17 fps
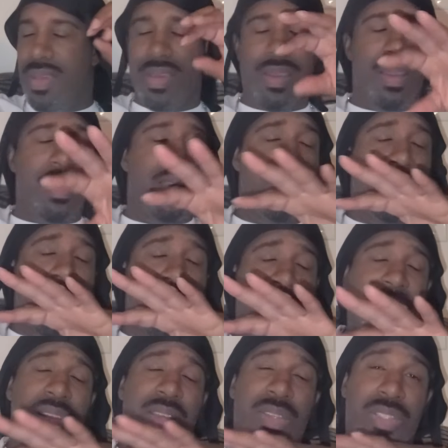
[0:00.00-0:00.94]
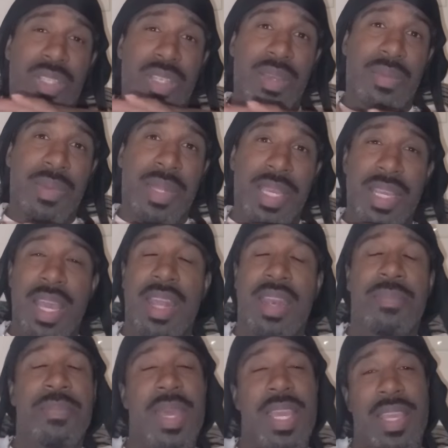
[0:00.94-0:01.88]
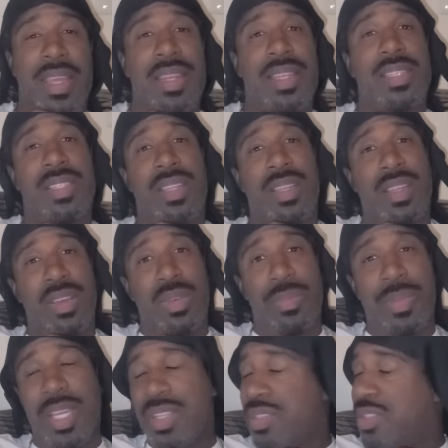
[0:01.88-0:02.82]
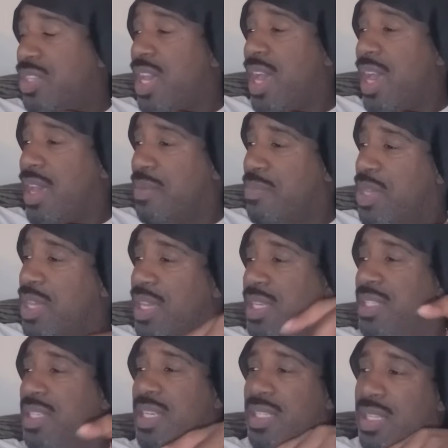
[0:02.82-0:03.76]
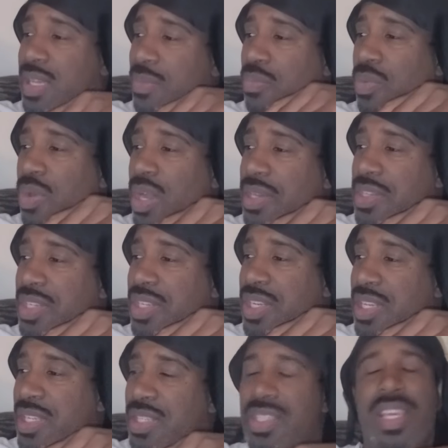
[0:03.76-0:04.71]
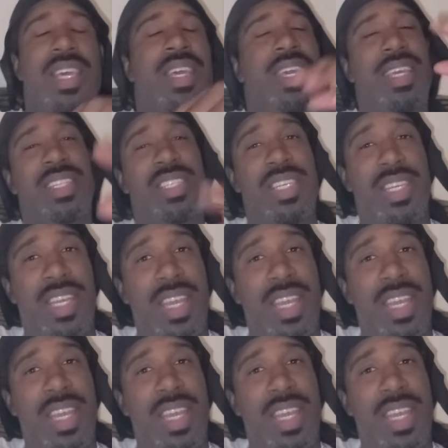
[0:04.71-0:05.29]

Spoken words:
All right, man, you know something? They're kind of making this a little bit sad because as I'm watching this, it's in